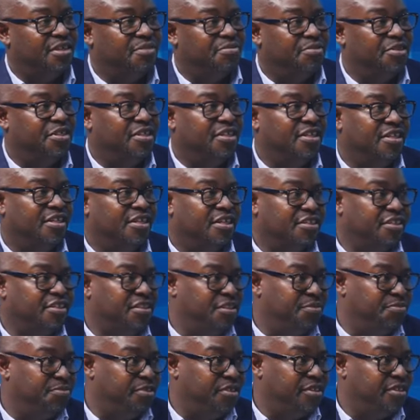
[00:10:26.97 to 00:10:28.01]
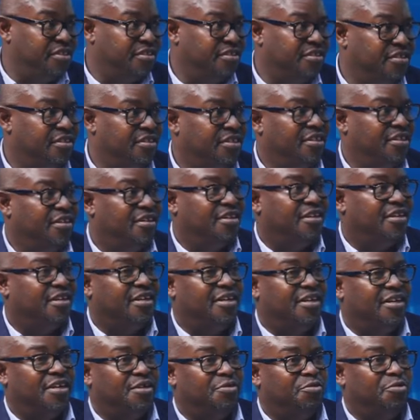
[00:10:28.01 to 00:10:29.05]
MTN has chipped in,
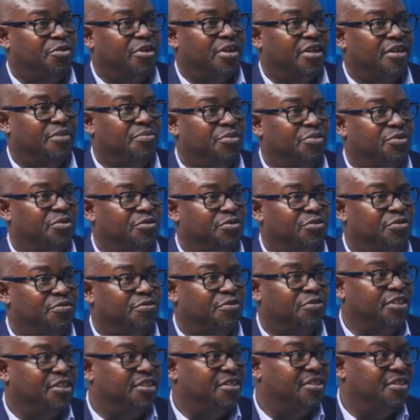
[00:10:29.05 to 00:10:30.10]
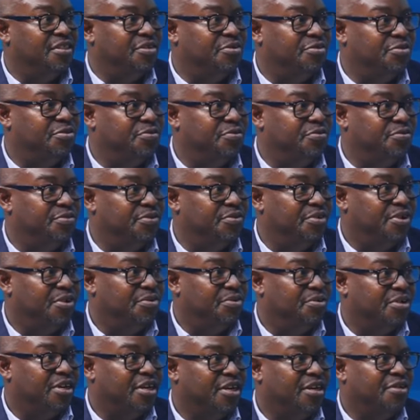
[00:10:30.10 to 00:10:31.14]
and we are able to finish the roof.
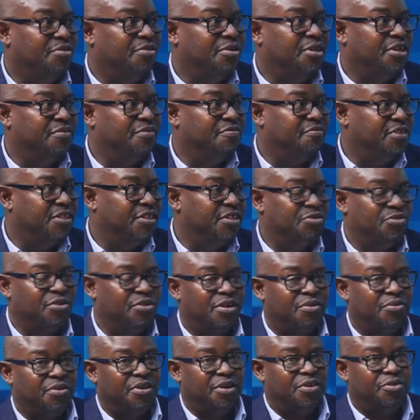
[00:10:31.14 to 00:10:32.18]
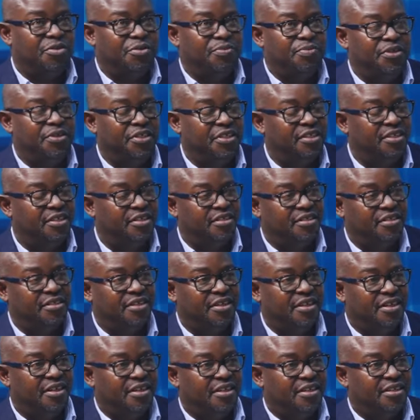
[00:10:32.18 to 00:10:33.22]
We are now in a phase where we are completing
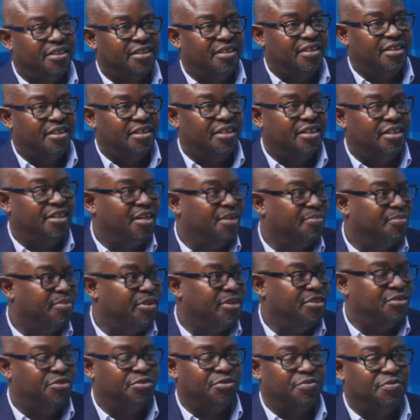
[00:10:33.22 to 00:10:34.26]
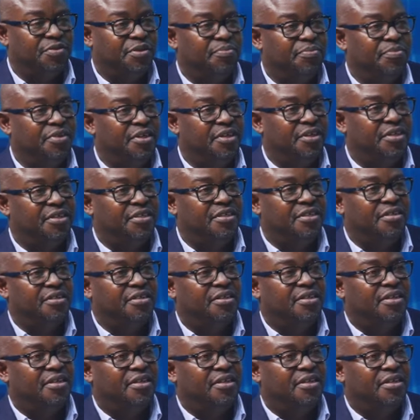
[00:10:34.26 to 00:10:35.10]
the inner parts of the building.